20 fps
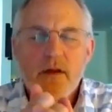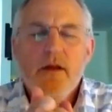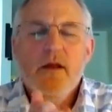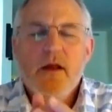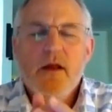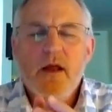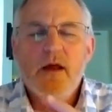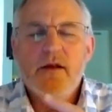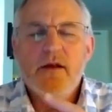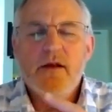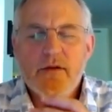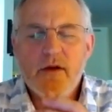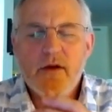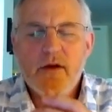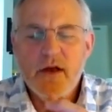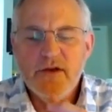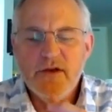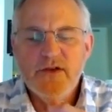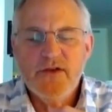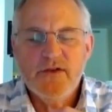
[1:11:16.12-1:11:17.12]
kind of
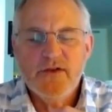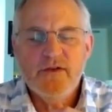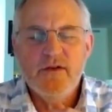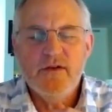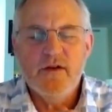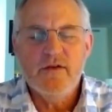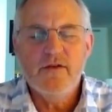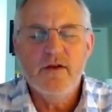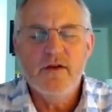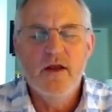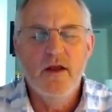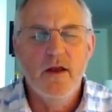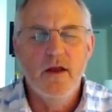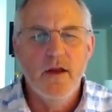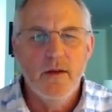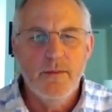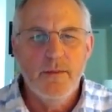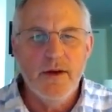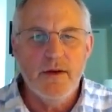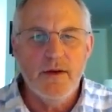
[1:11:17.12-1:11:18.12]
consciousness,
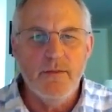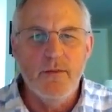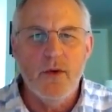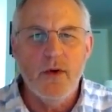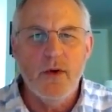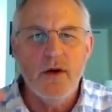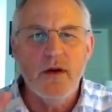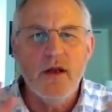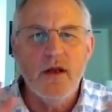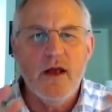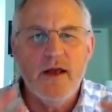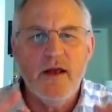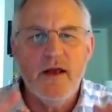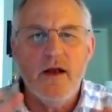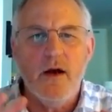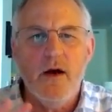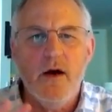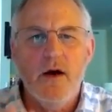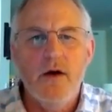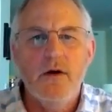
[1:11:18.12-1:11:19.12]
but more like,
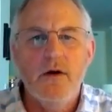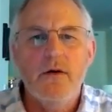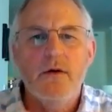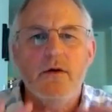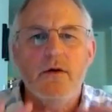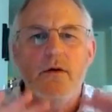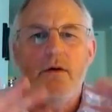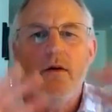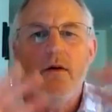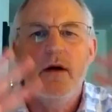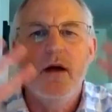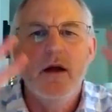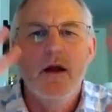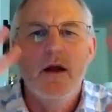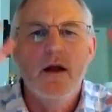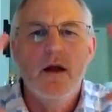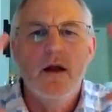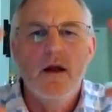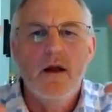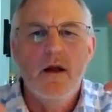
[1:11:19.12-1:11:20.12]
oh,
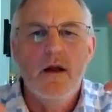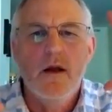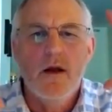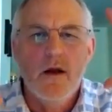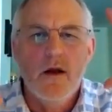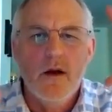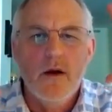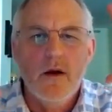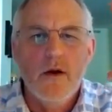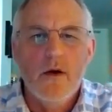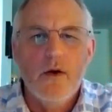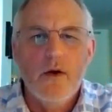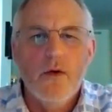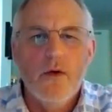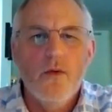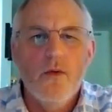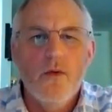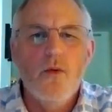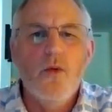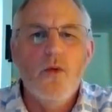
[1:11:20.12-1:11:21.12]

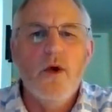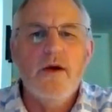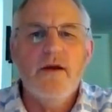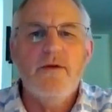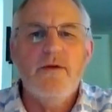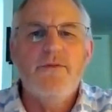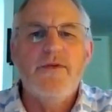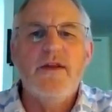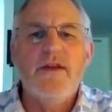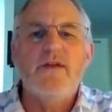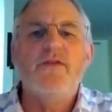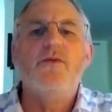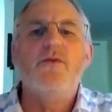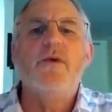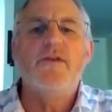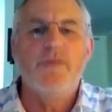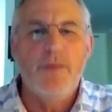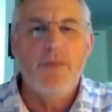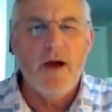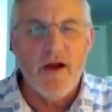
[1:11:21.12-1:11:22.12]
what if this
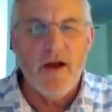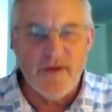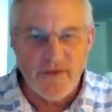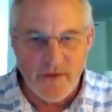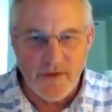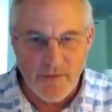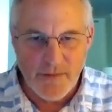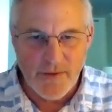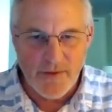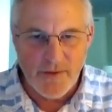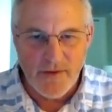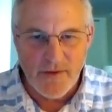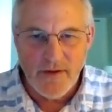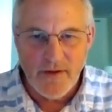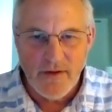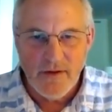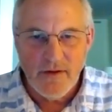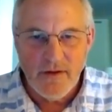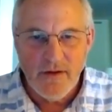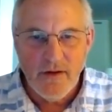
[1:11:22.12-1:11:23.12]
was possible?
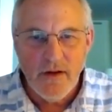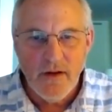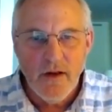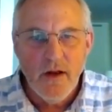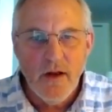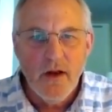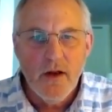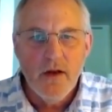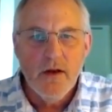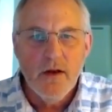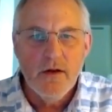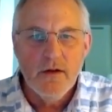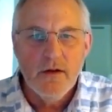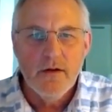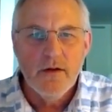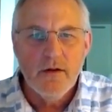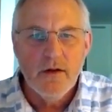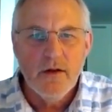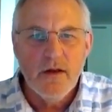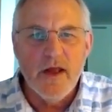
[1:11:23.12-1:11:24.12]

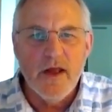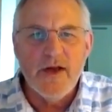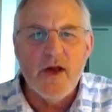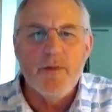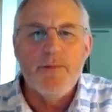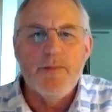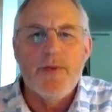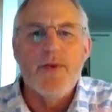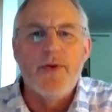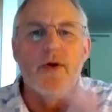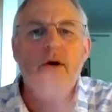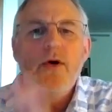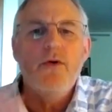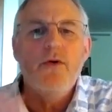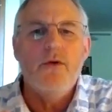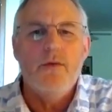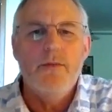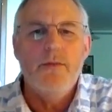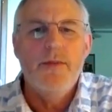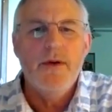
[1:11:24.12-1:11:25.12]
Like a
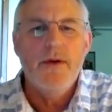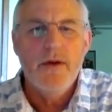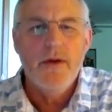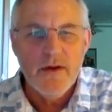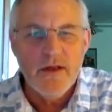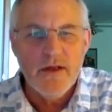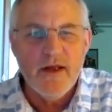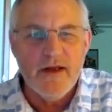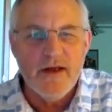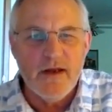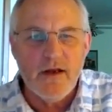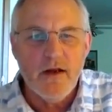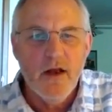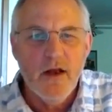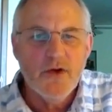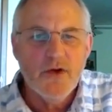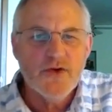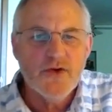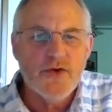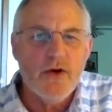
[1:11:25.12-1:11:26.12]
probe, like
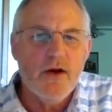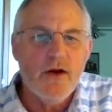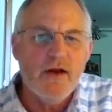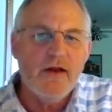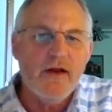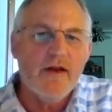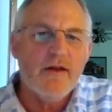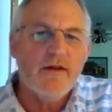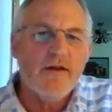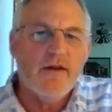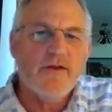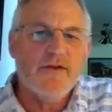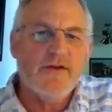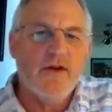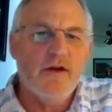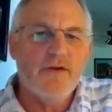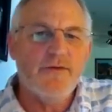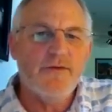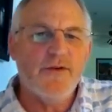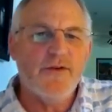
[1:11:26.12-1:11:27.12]
trying this
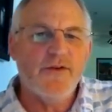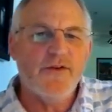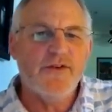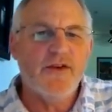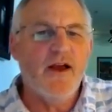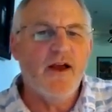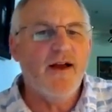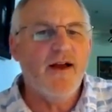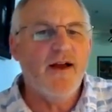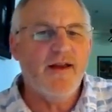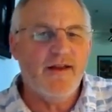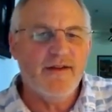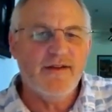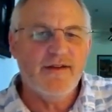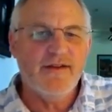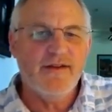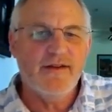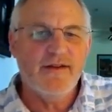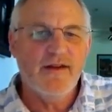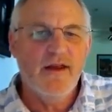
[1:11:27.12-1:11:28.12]
on for
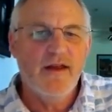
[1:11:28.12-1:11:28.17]
size,